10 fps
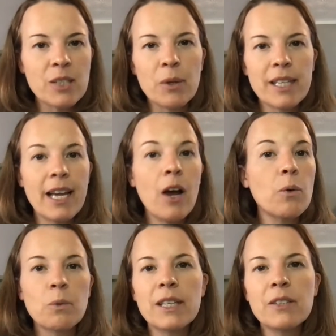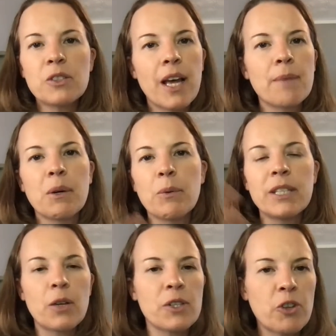So we'd say, oh, we don't do that, but we
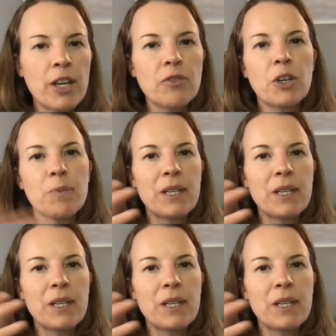know this great firm that